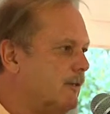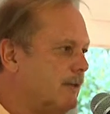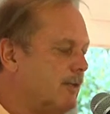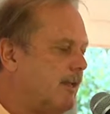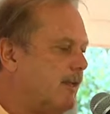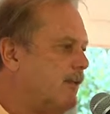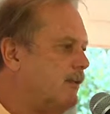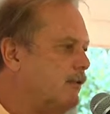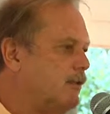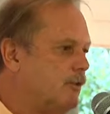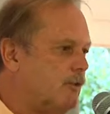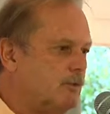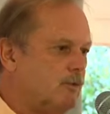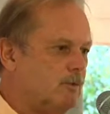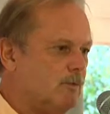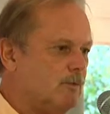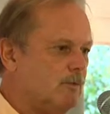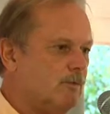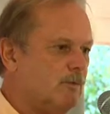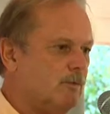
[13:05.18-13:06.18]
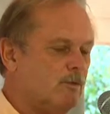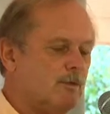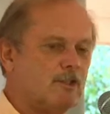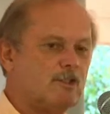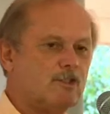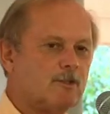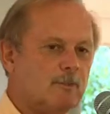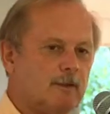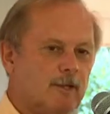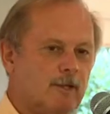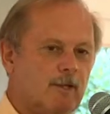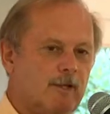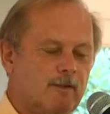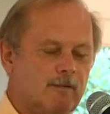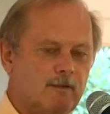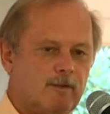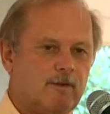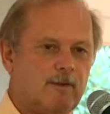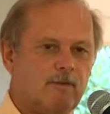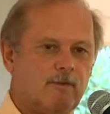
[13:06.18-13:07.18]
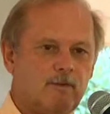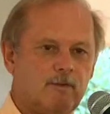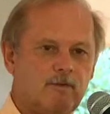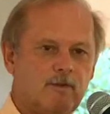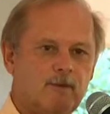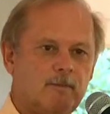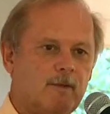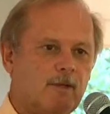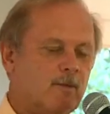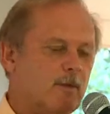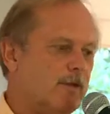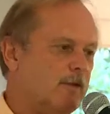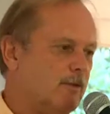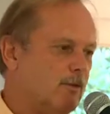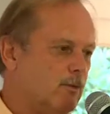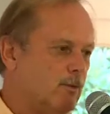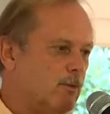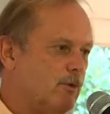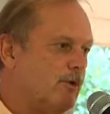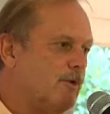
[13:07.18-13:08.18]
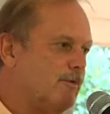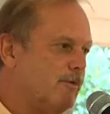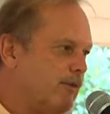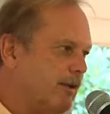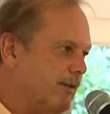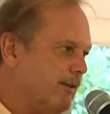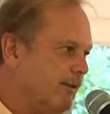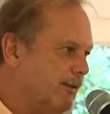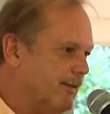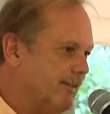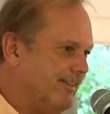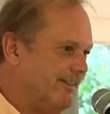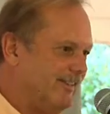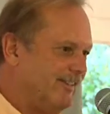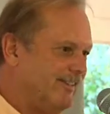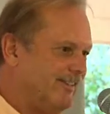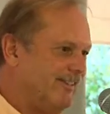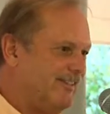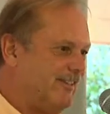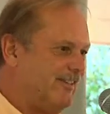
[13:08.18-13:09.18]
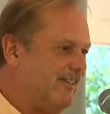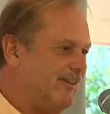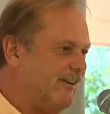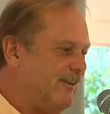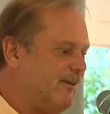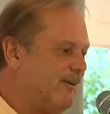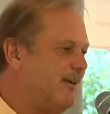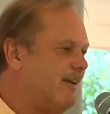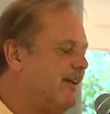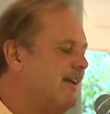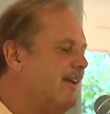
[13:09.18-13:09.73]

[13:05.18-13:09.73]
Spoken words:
get into for the rest of my life and never find my way to the water fountain, you know.